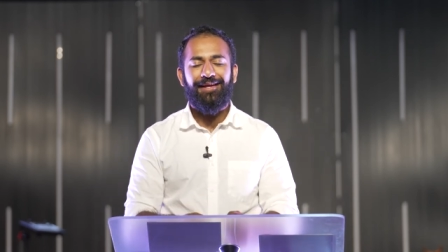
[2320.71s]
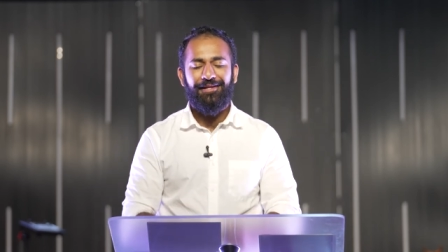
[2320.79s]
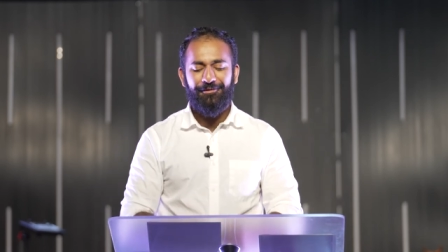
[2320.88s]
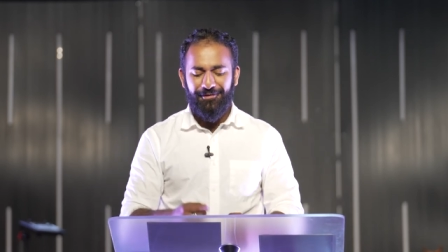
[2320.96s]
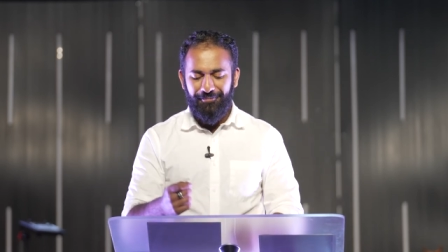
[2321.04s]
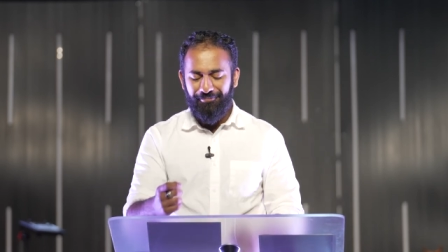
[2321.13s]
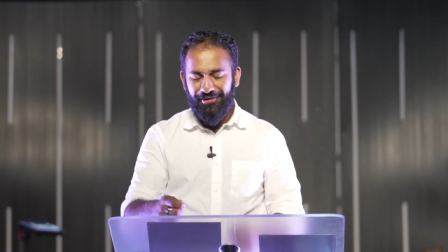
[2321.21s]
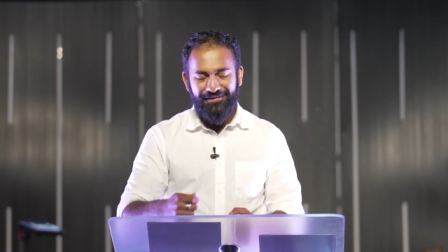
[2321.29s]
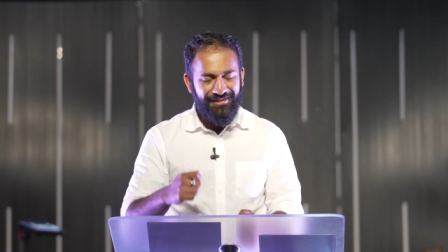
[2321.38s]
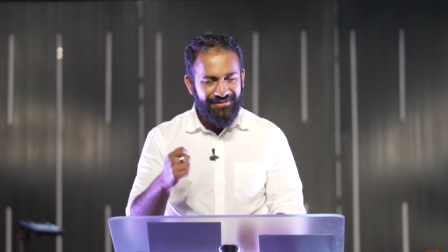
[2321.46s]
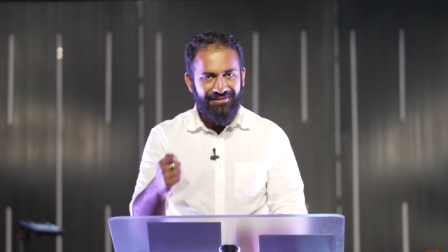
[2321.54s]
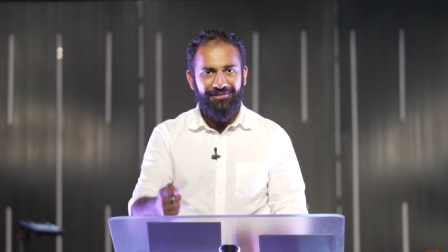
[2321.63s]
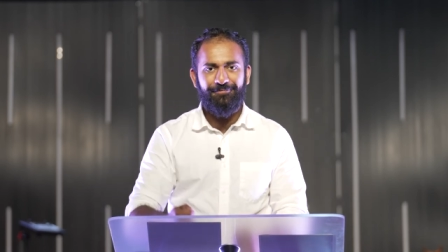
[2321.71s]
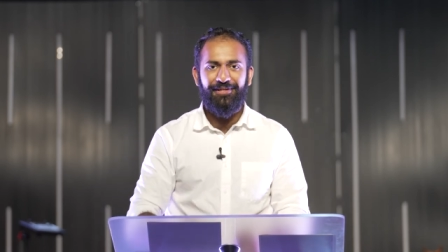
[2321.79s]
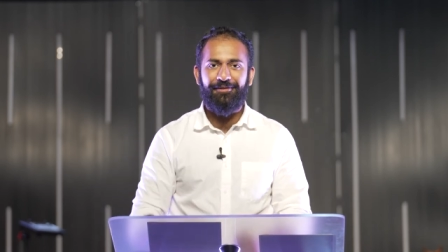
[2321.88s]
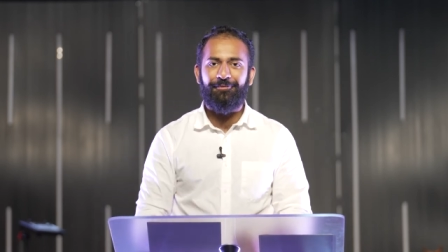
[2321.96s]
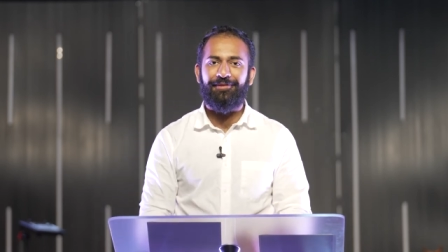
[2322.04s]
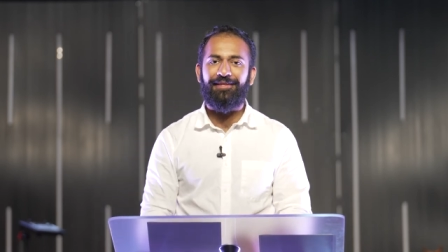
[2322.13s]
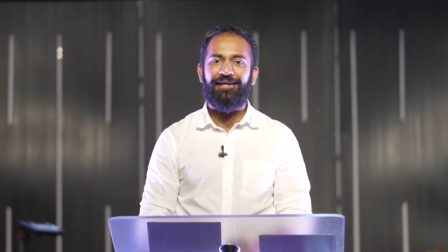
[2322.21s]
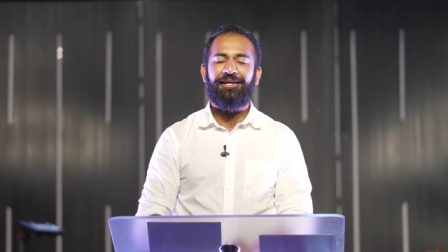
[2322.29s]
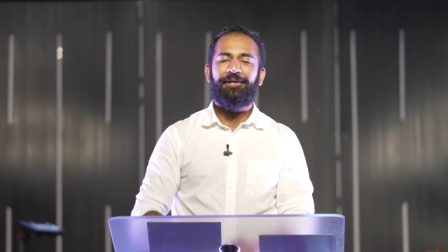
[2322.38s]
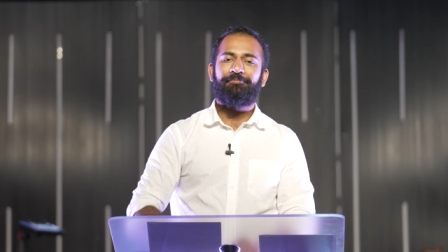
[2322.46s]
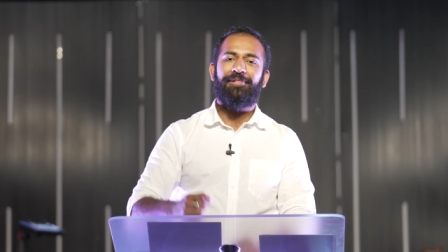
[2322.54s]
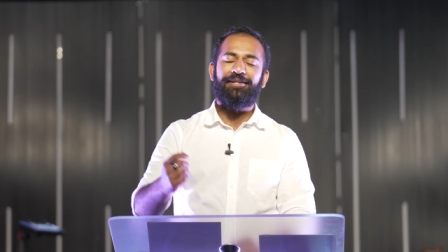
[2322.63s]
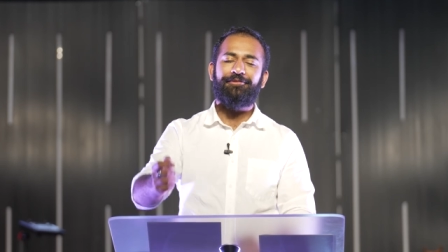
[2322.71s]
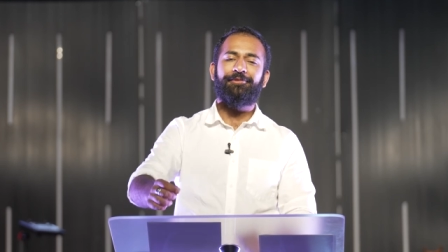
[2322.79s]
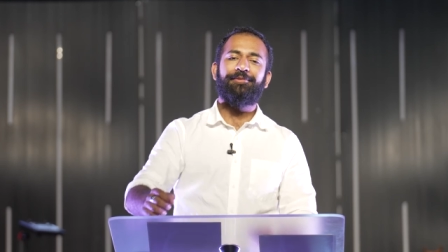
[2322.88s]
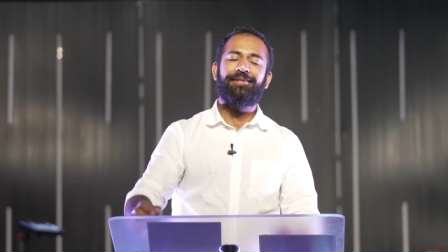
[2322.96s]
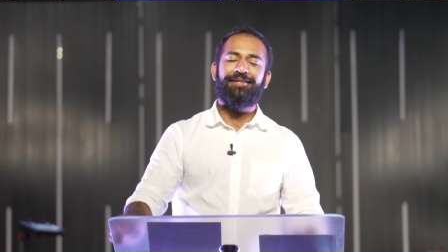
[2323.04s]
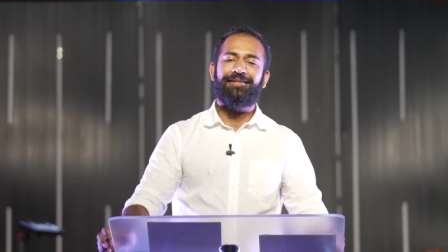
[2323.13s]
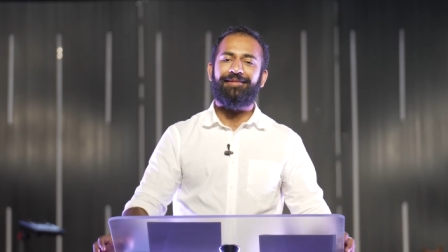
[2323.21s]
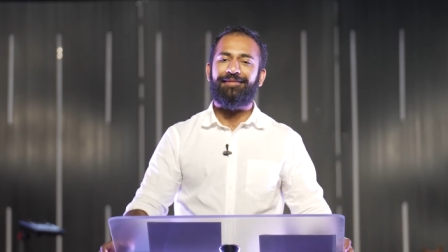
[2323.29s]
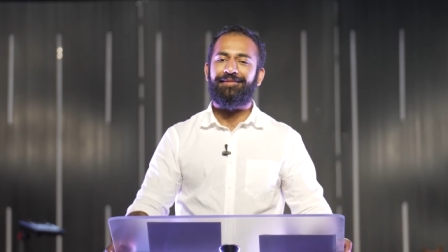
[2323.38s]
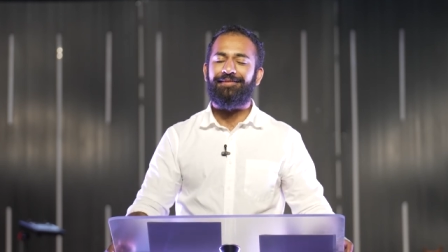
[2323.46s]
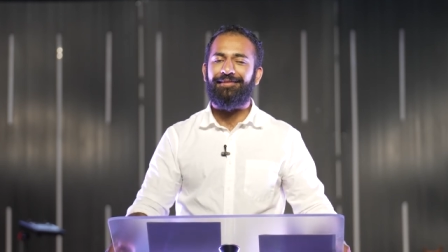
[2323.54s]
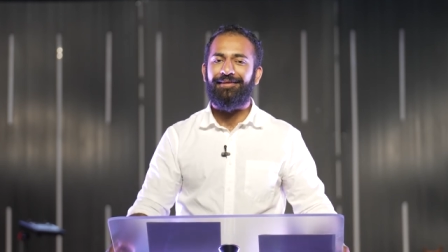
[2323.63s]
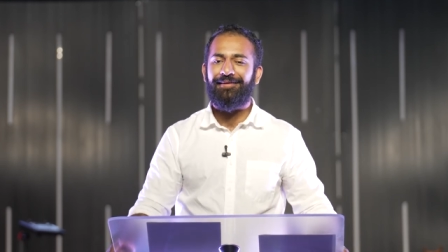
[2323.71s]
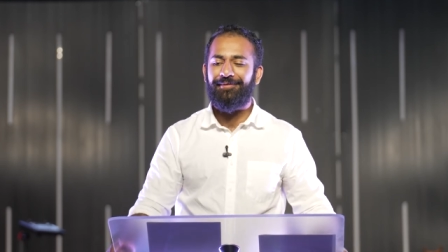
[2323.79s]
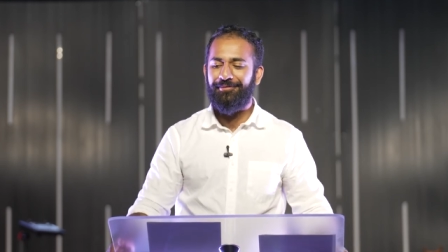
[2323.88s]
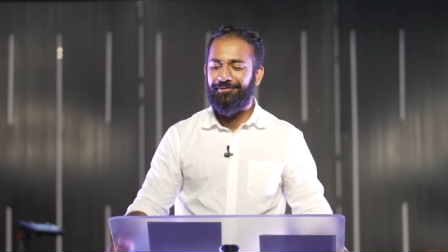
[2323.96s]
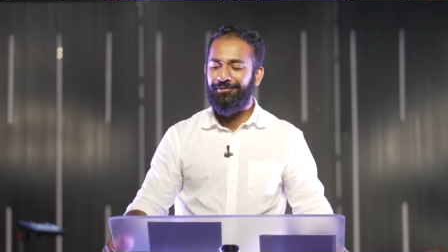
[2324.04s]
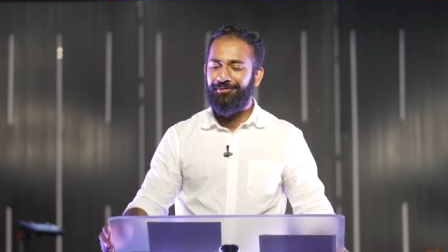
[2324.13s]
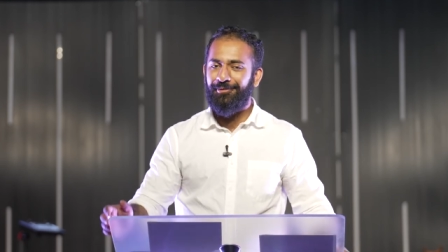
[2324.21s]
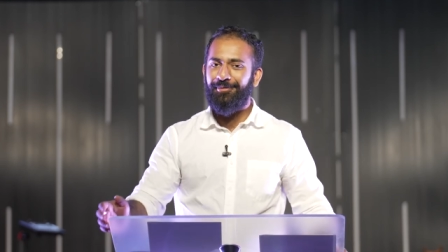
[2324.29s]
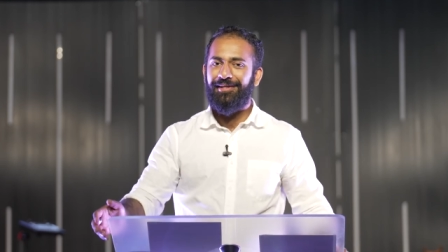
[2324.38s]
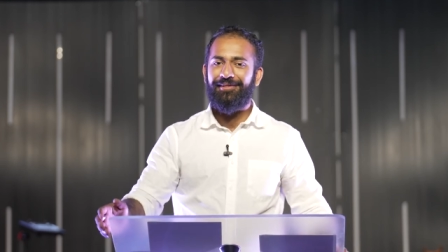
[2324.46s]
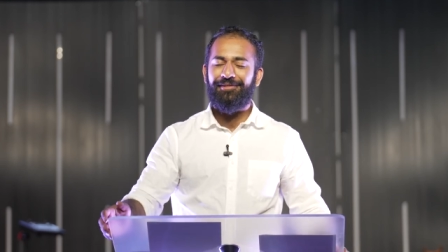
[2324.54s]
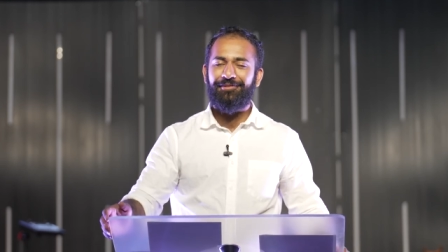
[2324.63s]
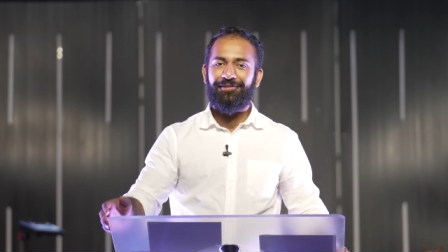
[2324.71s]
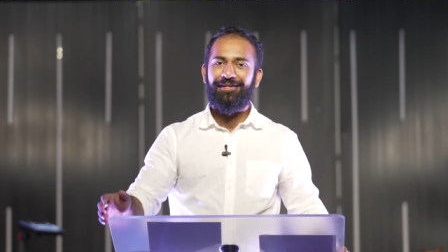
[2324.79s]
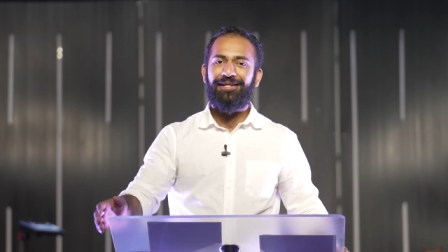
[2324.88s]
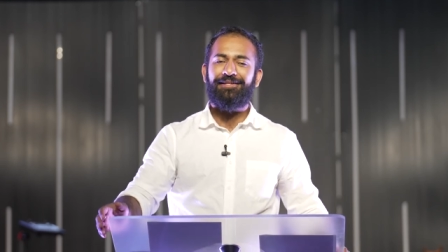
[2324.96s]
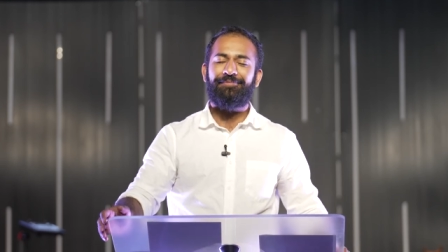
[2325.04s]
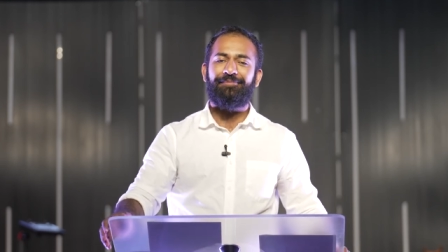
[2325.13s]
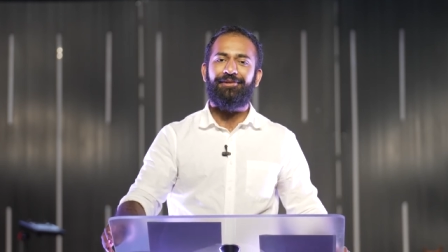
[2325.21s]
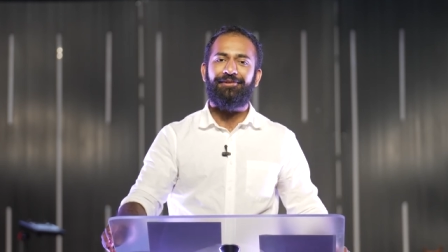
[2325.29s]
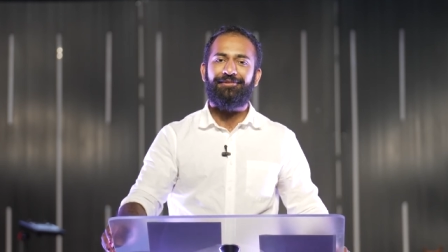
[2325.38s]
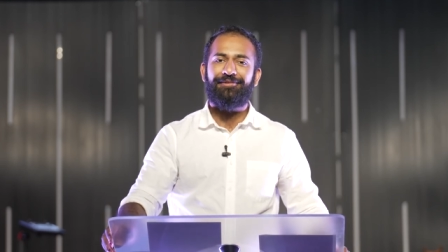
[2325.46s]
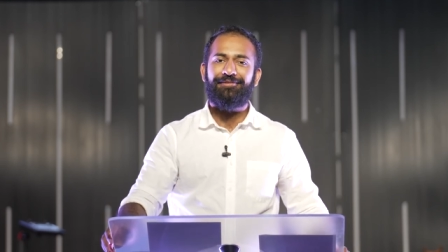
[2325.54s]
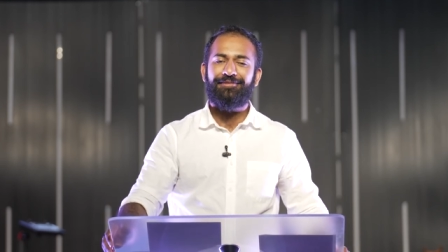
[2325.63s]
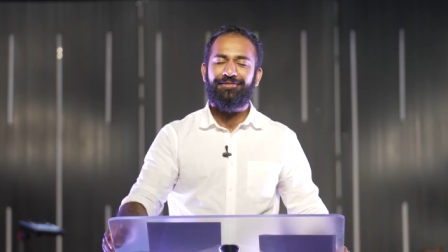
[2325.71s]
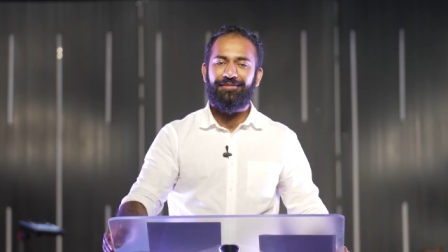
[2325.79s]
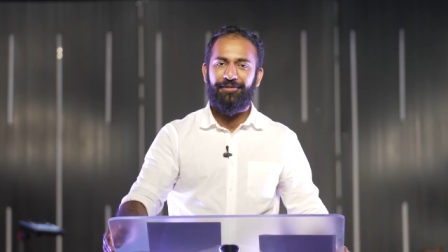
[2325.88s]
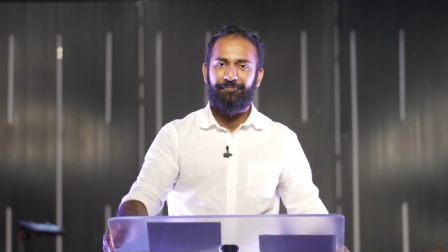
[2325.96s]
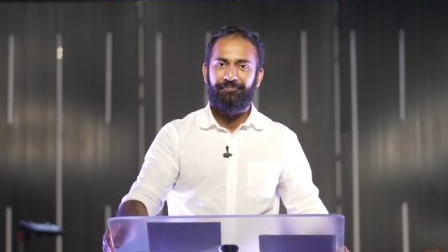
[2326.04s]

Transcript: And you can participate with that by donating to that, donating to kingdom partners.